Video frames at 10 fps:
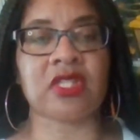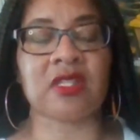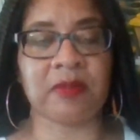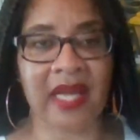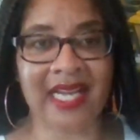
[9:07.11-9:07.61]

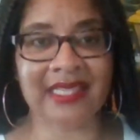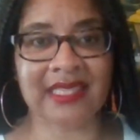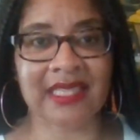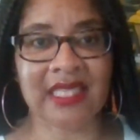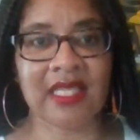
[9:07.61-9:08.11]
and
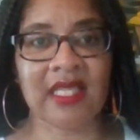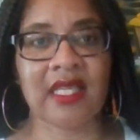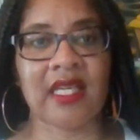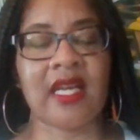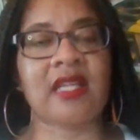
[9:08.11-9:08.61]

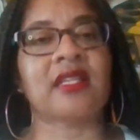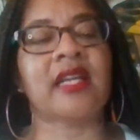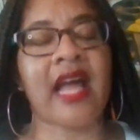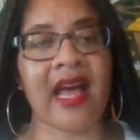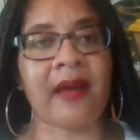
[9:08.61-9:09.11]
unhappiness
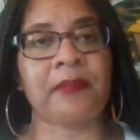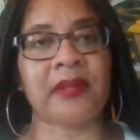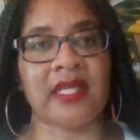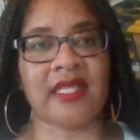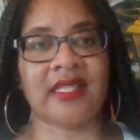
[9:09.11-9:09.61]
and
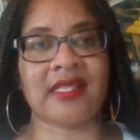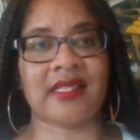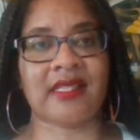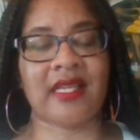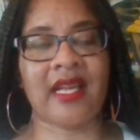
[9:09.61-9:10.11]

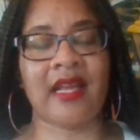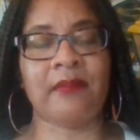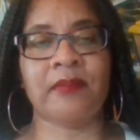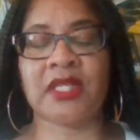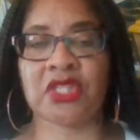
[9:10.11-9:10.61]
mistreatment in the
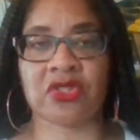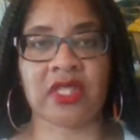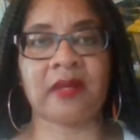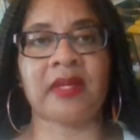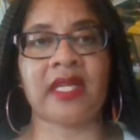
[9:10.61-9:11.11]
workplace,
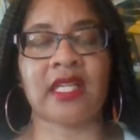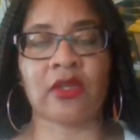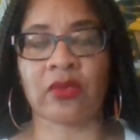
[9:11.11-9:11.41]
okay?